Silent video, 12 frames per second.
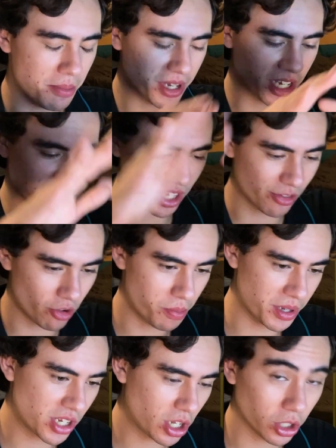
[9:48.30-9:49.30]
because the group
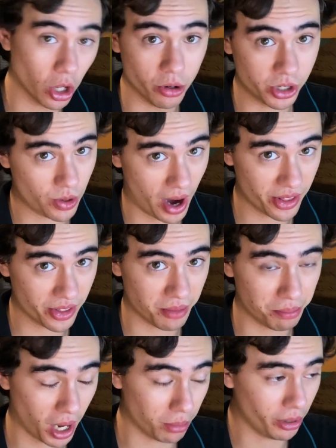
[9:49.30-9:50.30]
is closed rather than
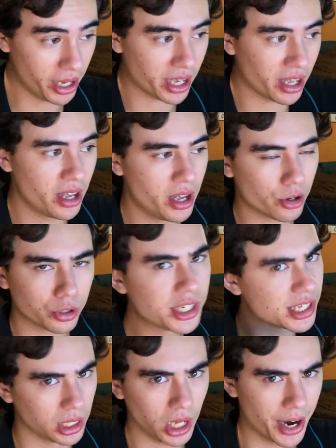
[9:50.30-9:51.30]
public, or at least
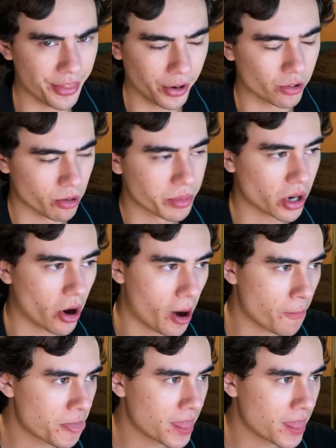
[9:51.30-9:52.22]
a lot of the groups are.